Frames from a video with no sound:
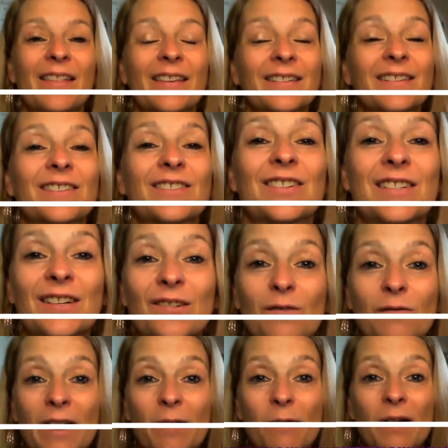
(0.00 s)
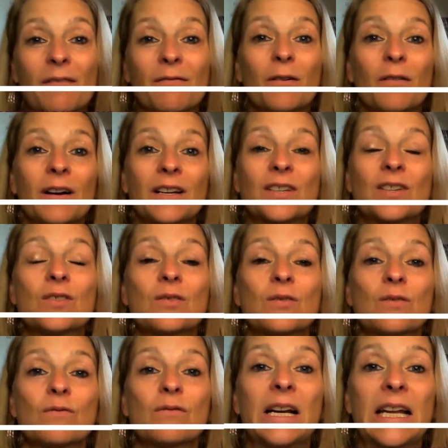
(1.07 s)
this is just a great way for us
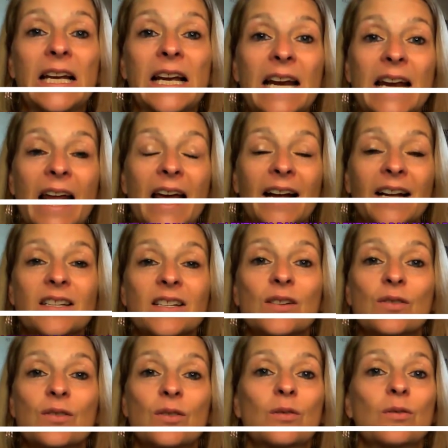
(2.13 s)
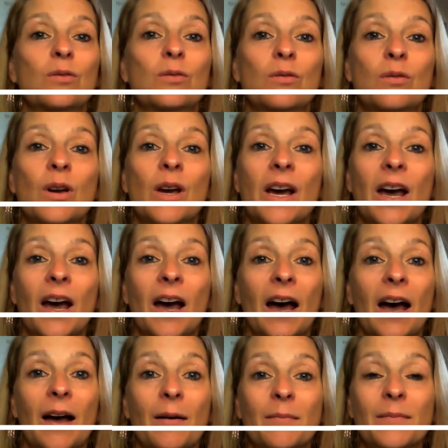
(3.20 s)
to really connect to
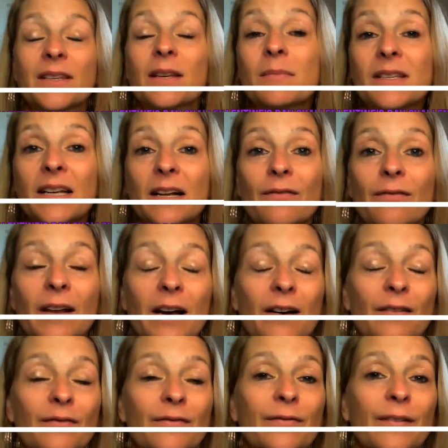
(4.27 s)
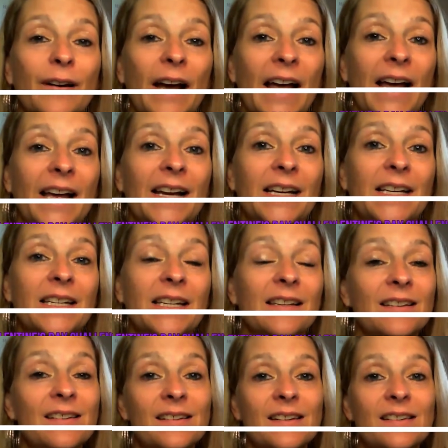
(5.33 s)
some self-love. And
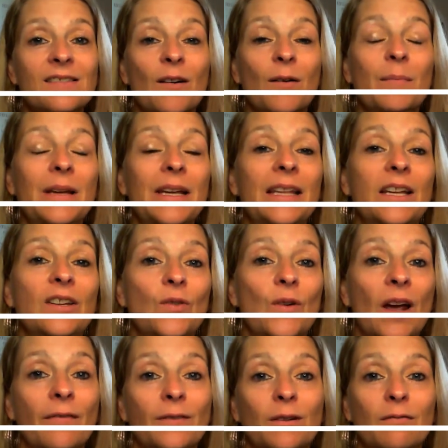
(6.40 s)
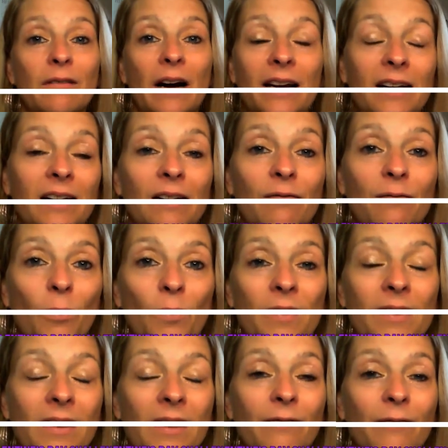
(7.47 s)
this does not mean that you have to radically fall
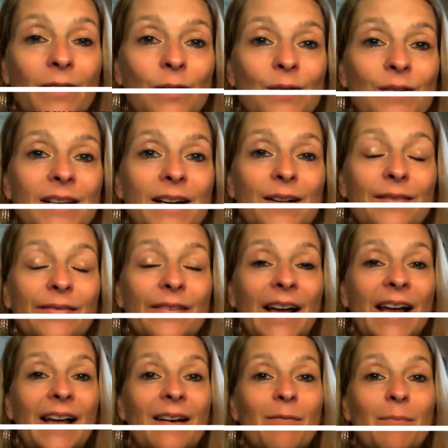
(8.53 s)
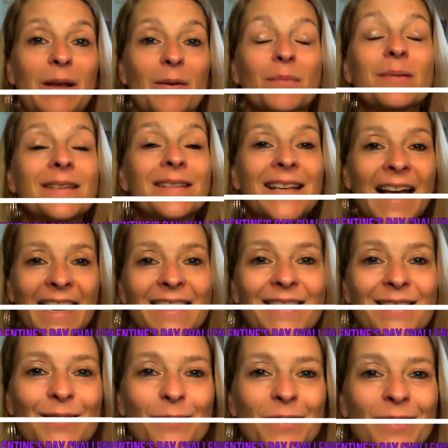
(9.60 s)
in love with yourself and be
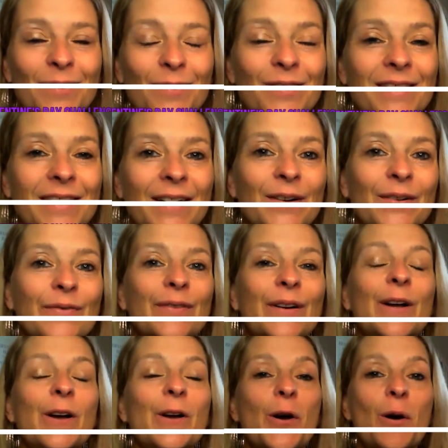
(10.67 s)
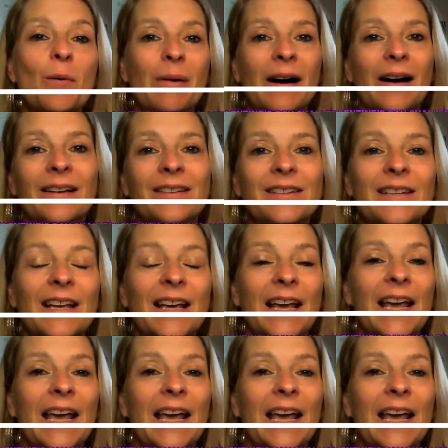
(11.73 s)
obsessed with yourself, but